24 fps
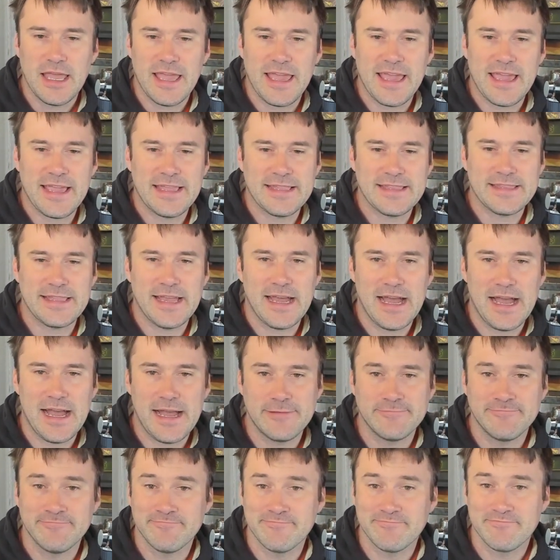And
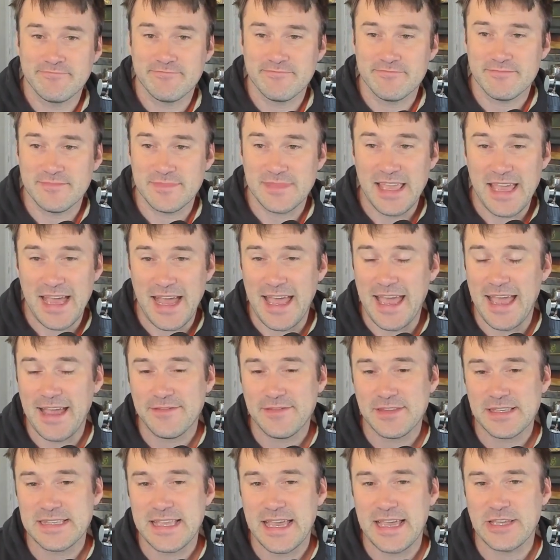um, yeah, I
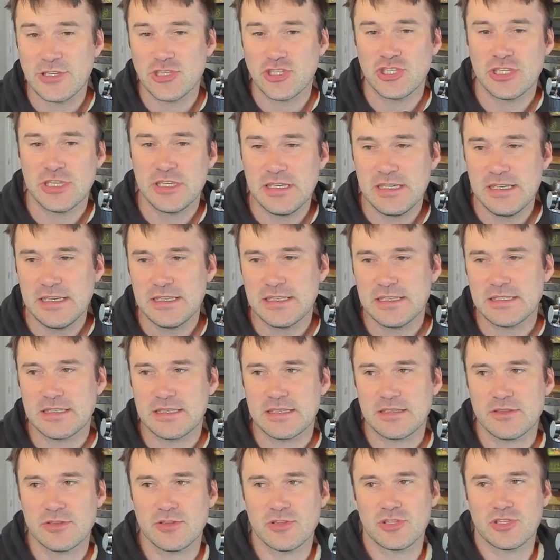have to say
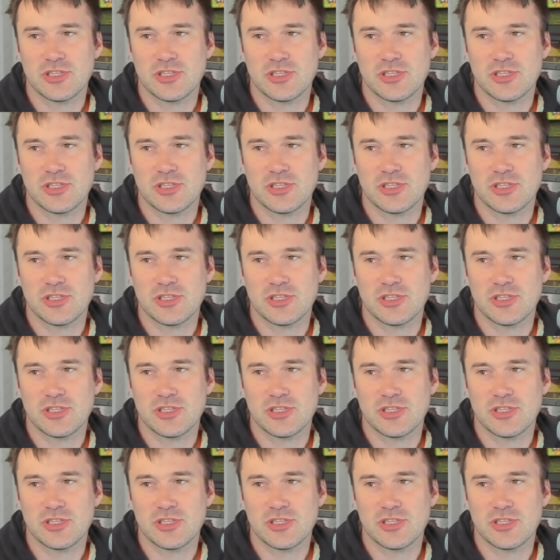she's